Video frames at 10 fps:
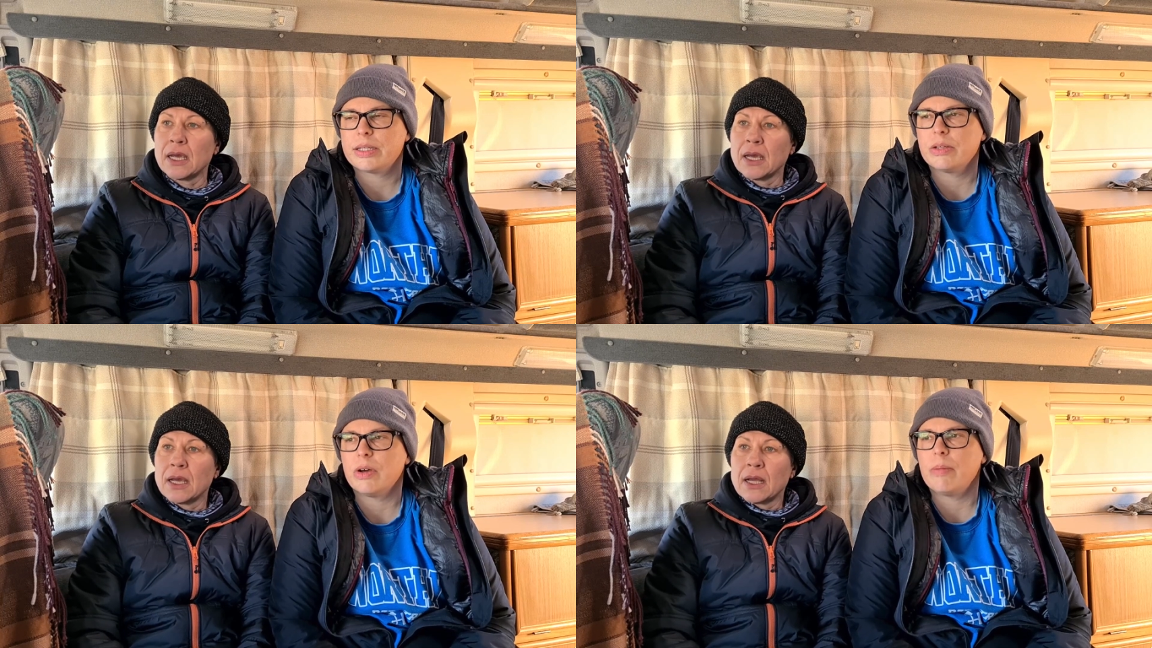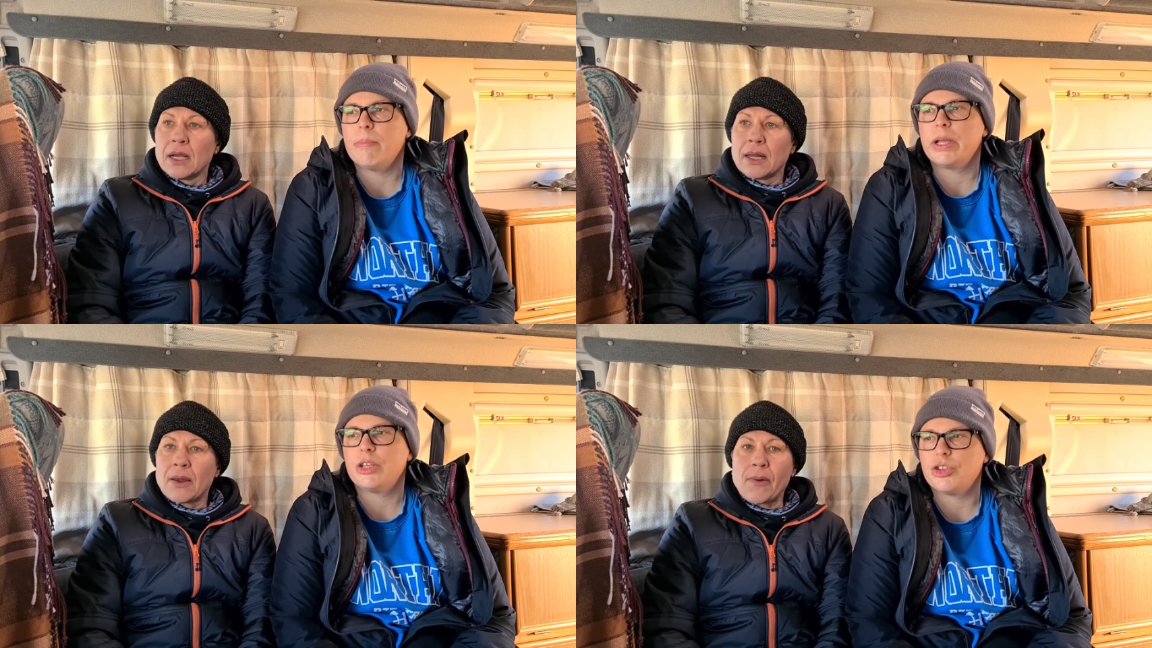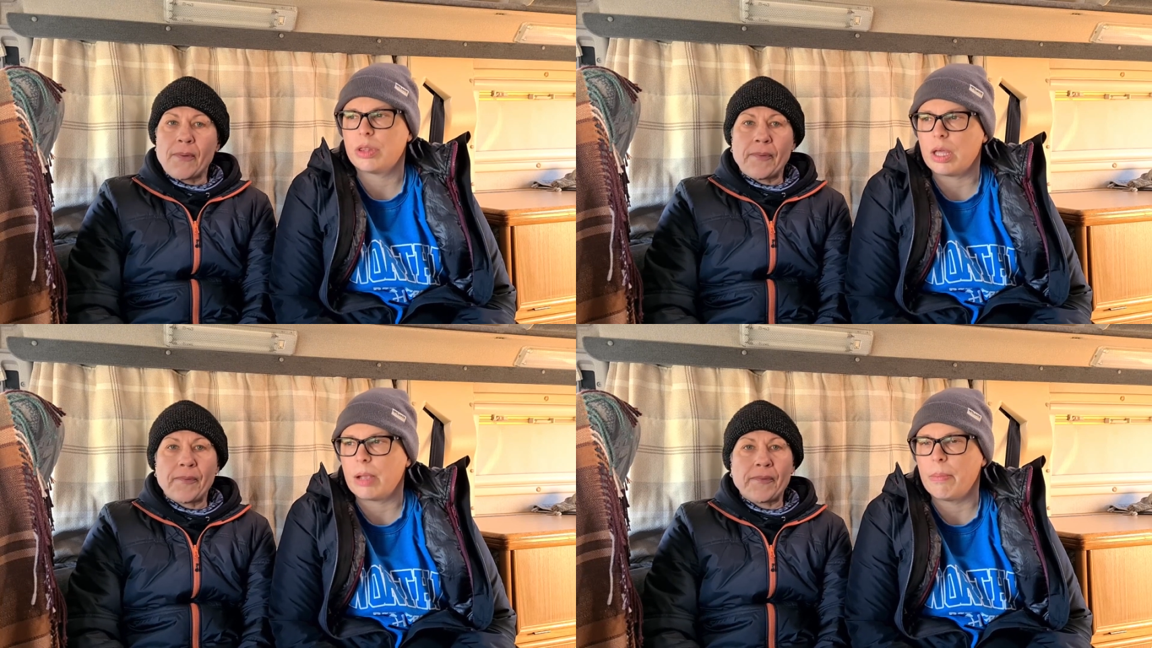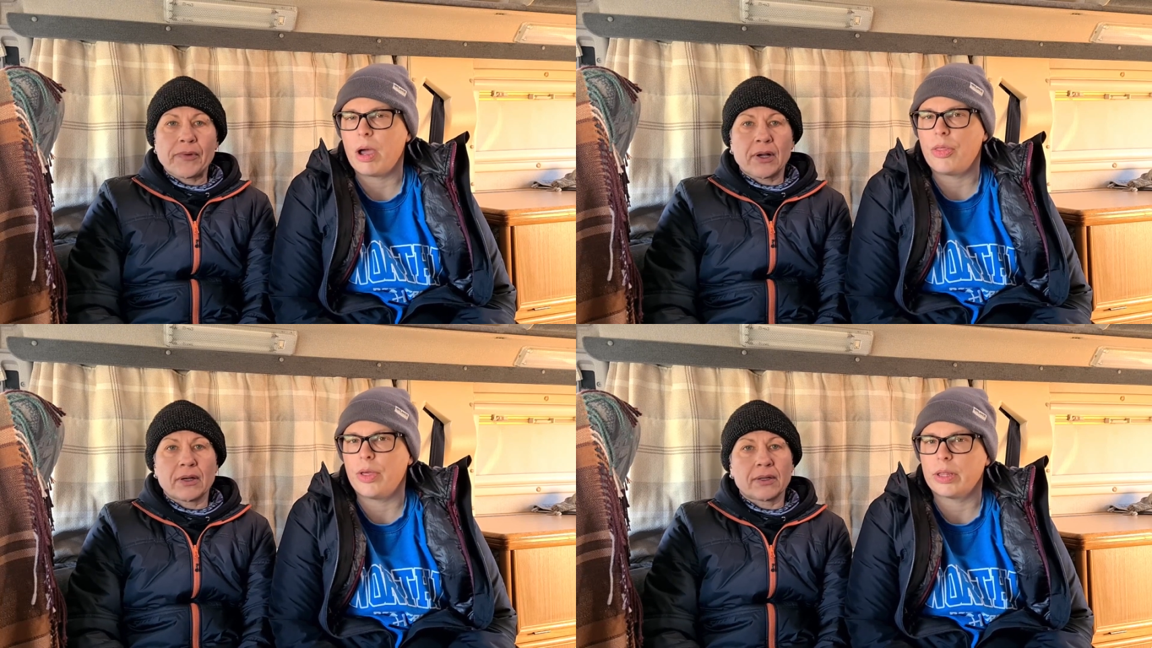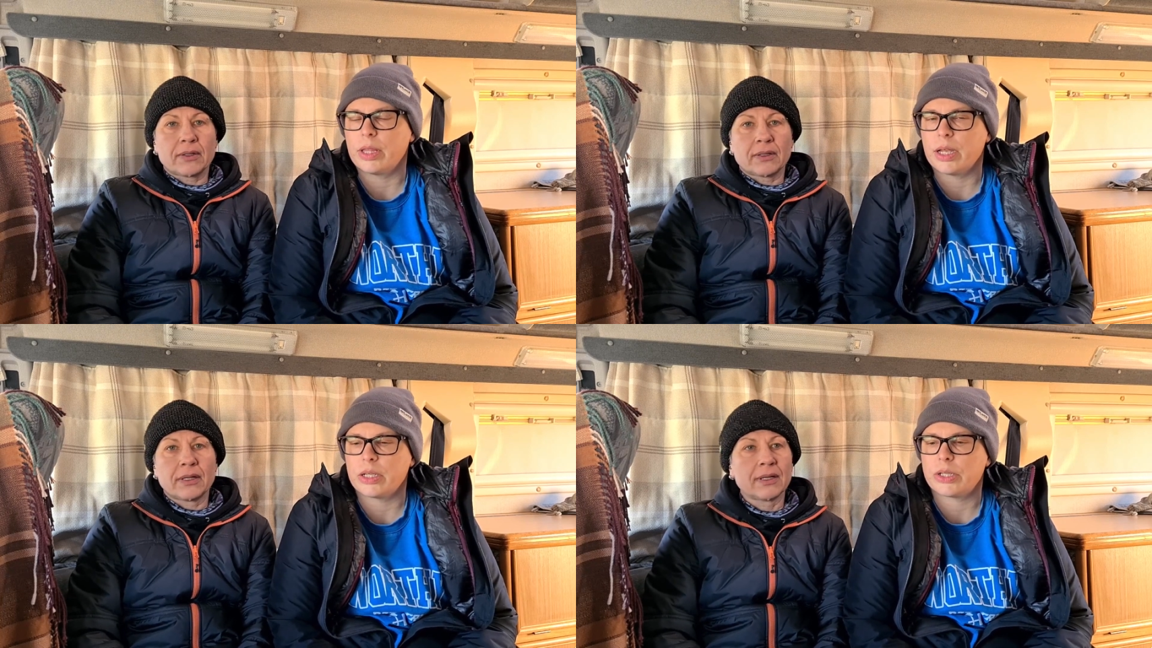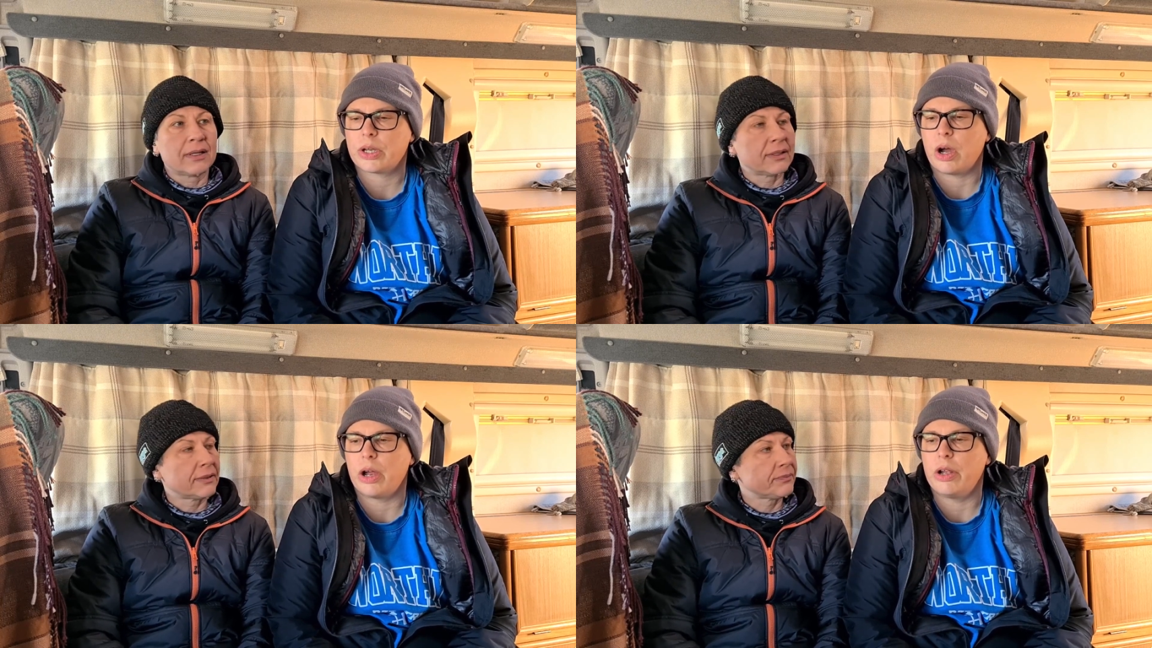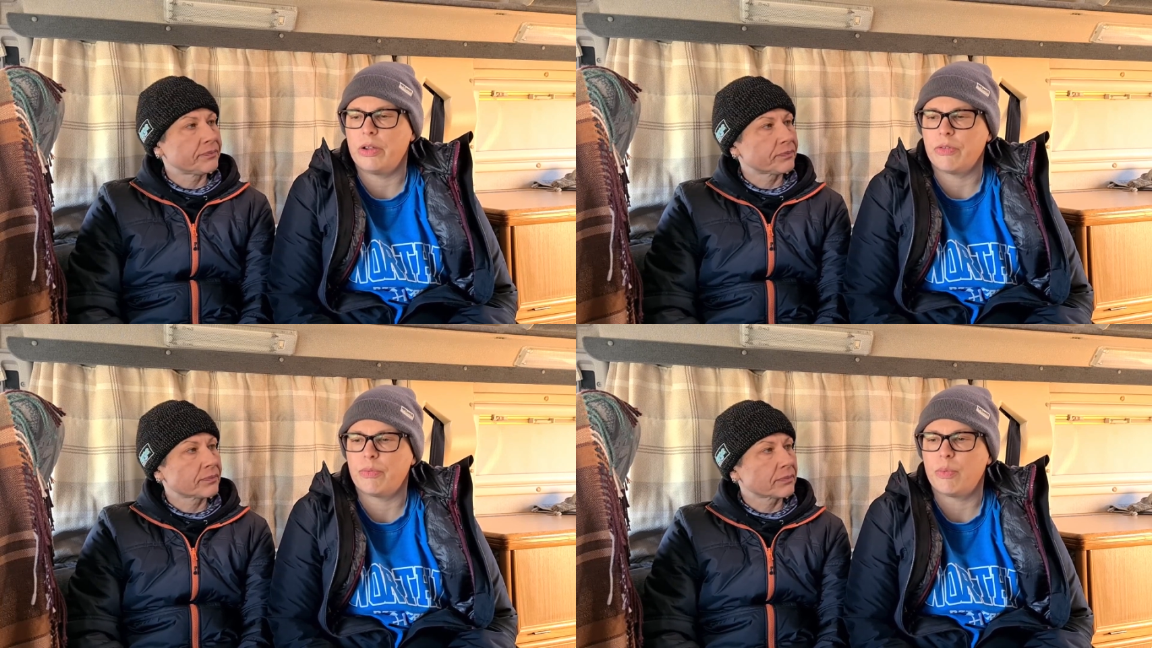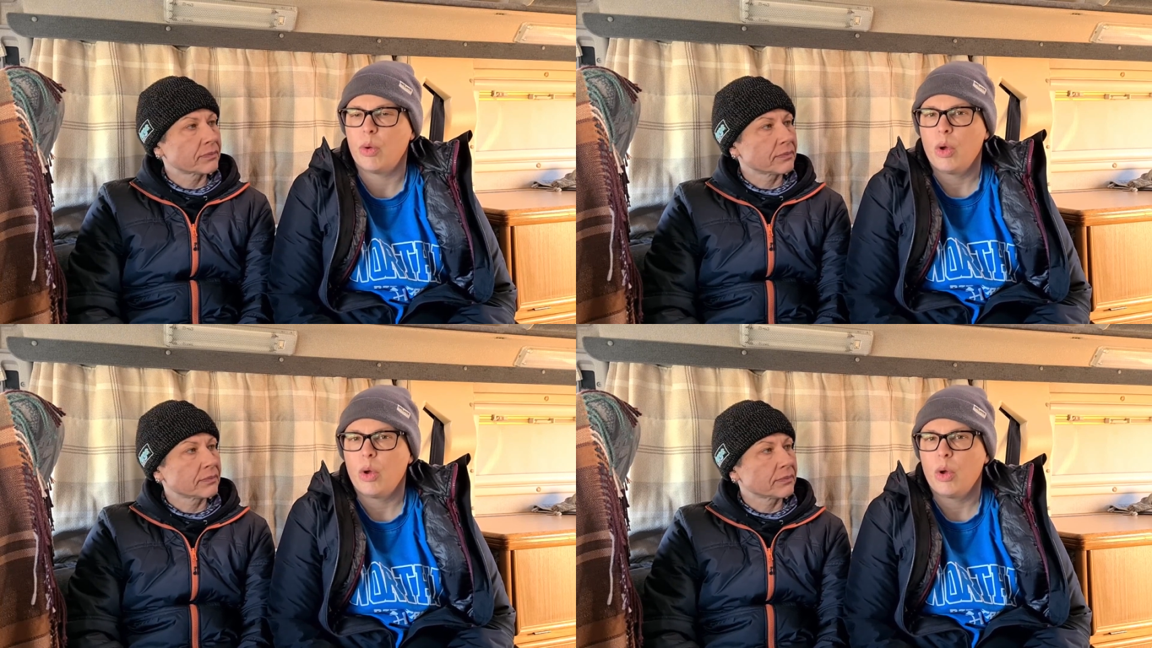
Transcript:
Speaker 1: It's not a major thing, but I think that's kind of.